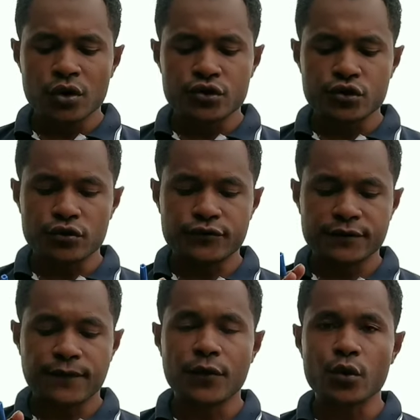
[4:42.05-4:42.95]
So
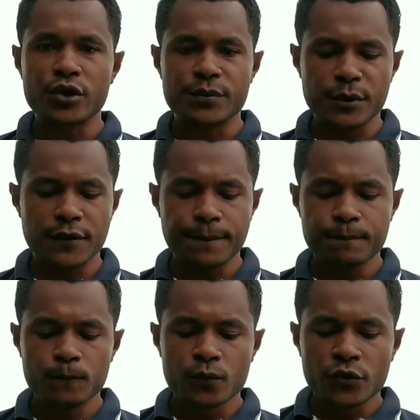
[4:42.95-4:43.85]
flow with me.
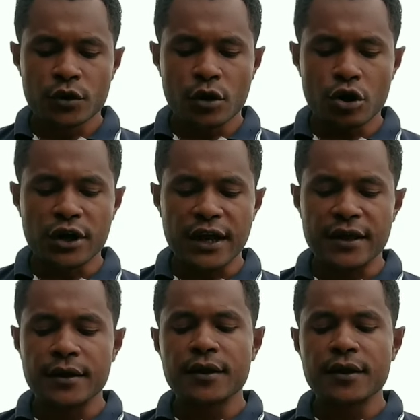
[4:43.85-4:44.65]
Okay.